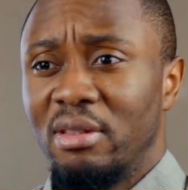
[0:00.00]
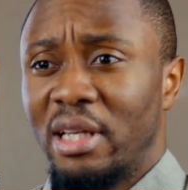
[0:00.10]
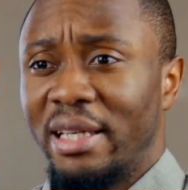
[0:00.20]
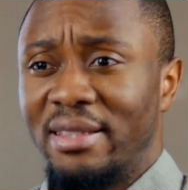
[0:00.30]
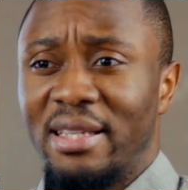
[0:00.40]

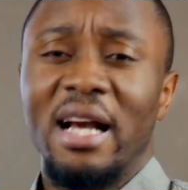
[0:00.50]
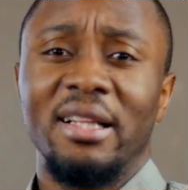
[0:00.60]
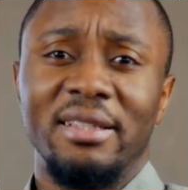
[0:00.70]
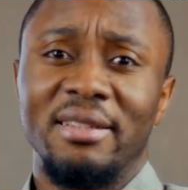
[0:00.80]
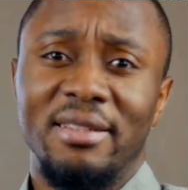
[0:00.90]

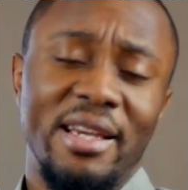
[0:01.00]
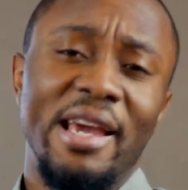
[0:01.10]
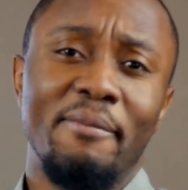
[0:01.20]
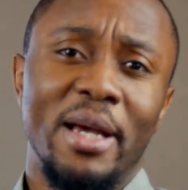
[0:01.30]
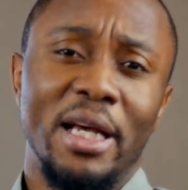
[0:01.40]
exactly the
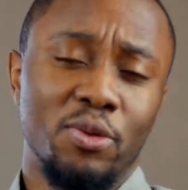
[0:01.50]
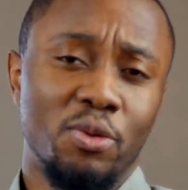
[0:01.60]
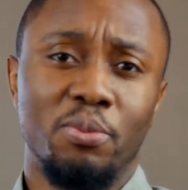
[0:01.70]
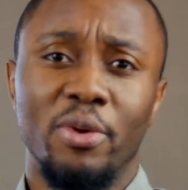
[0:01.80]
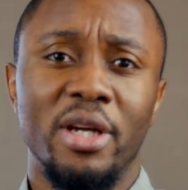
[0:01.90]
same as
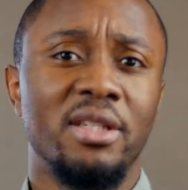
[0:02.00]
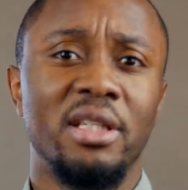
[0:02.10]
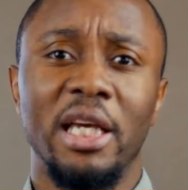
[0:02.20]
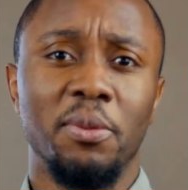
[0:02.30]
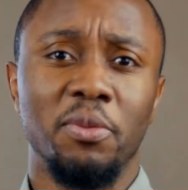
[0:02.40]
we're praising
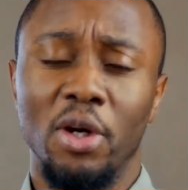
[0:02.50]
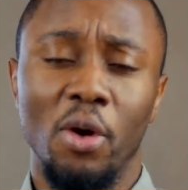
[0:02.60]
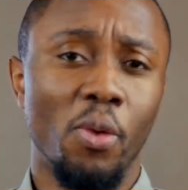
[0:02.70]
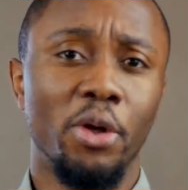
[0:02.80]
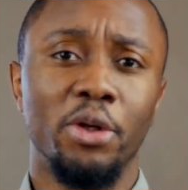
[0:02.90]
him with our
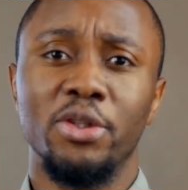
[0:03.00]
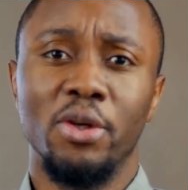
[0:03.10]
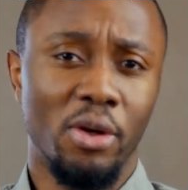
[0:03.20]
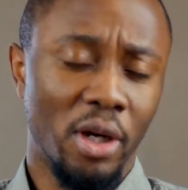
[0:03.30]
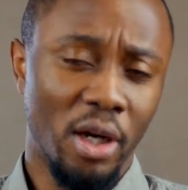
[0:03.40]
words
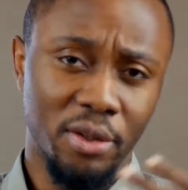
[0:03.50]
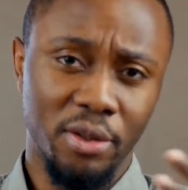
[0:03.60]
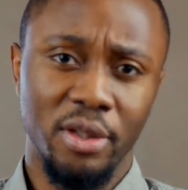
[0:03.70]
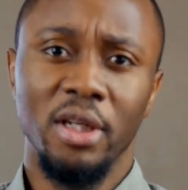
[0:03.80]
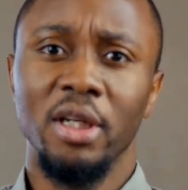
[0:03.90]
or
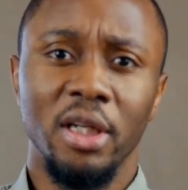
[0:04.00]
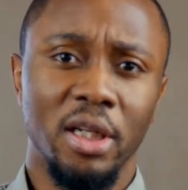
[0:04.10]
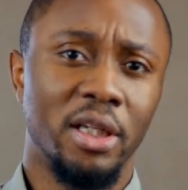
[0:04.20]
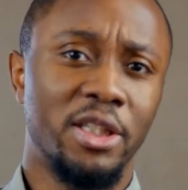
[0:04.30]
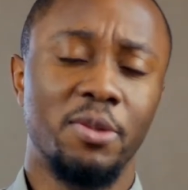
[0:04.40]
other
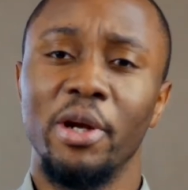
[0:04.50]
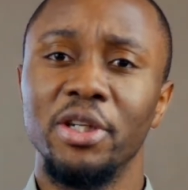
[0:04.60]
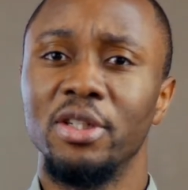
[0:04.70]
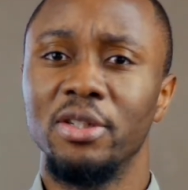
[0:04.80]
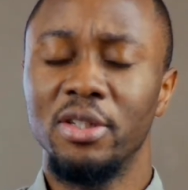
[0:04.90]

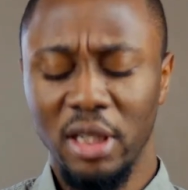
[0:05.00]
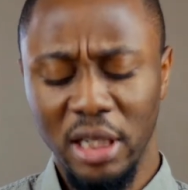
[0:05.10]
expressions.